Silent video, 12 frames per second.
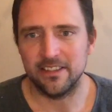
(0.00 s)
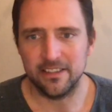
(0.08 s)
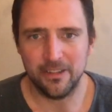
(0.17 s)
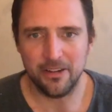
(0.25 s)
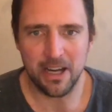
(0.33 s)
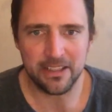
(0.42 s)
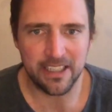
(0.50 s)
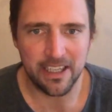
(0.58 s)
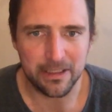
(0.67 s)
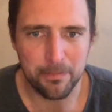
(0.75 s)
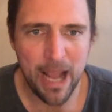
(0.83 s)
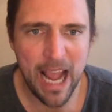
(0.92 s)
go out there.
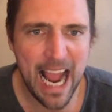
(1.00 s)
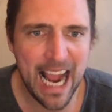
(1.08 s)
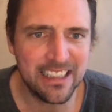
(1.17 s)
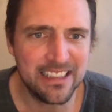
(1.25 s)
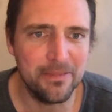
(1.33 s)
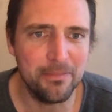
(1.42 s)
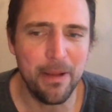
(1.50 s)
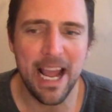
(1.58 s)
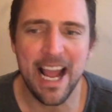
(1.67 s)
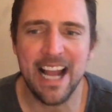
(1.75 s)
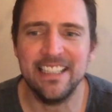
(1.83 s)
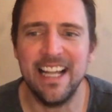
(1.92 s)
It's packed,
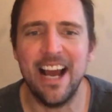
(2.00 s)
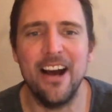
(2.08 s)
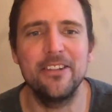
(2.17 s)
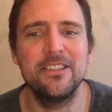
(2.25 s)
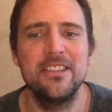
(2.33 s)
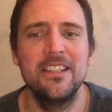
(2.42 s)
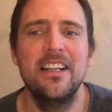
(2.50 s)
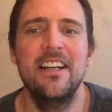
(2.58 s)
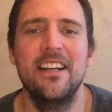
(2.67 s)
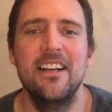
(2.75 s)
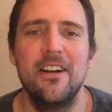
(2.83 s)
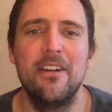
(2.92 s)
packed house
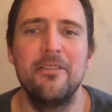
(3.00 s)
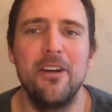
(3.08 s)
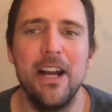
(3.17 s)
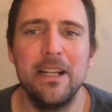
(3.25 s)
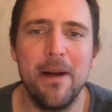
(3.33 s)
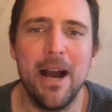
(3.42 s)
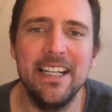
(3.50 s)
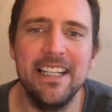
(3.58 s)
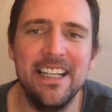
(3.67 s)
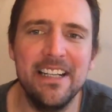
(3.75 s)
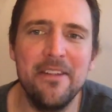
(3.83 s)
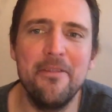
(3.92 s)
of
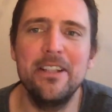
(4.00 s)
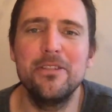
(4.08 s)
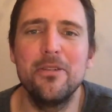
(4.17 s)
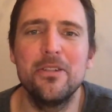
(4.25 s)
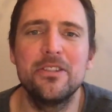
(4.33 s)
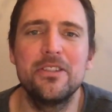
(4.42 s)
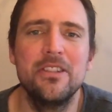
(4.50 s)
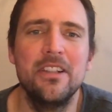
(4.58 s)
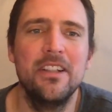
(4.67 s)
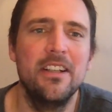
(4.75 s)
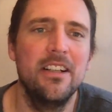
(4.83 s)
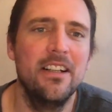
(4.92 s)
like-minded individuals
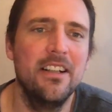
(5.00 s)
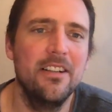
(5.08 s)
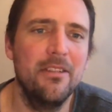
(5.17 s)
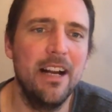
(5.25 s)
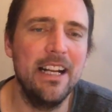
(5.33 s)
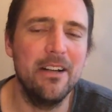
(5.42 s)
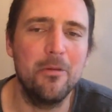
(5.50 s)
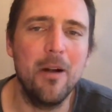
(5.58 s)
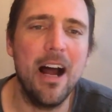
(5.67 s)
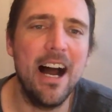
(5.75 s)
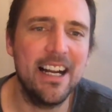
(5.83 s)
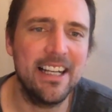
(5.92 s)
ready to
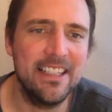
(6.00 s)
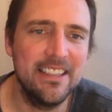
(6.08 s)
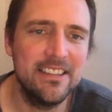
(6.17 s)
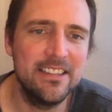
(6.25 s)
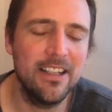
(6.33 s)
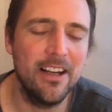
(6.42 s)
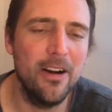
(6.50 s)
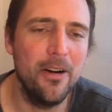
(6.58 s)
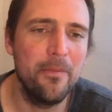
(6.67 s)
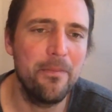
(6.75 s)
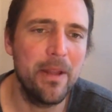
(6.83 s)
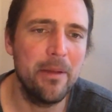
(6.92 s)
rock.
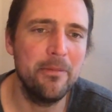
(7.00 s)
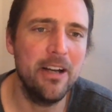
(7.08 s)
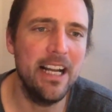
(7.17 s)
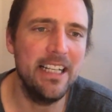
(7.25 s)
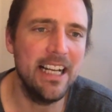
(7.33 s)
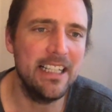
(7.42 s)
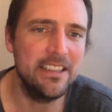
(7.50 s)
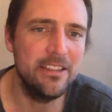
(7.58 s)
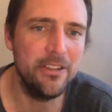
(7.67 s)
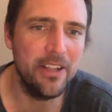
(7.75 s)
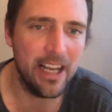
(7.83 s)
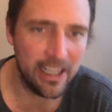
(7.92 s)
So I'm glad you got to
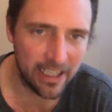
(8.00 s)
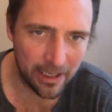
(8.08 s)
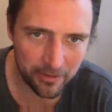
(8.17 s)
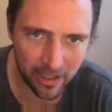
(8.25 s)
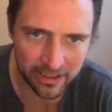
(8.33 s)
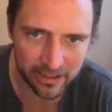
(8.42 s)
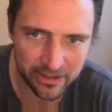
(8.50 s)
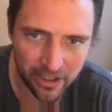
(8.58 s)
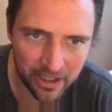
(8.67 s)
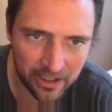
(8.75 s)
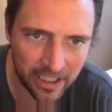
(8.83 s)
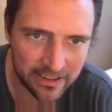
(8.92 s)
do that, and I'm glad your
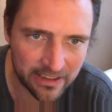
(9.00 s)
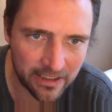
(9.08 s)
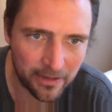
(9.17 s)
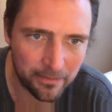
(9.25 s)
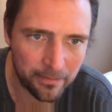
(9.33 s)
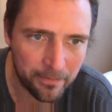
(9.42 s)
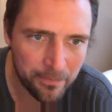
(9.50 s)
daughter got to come.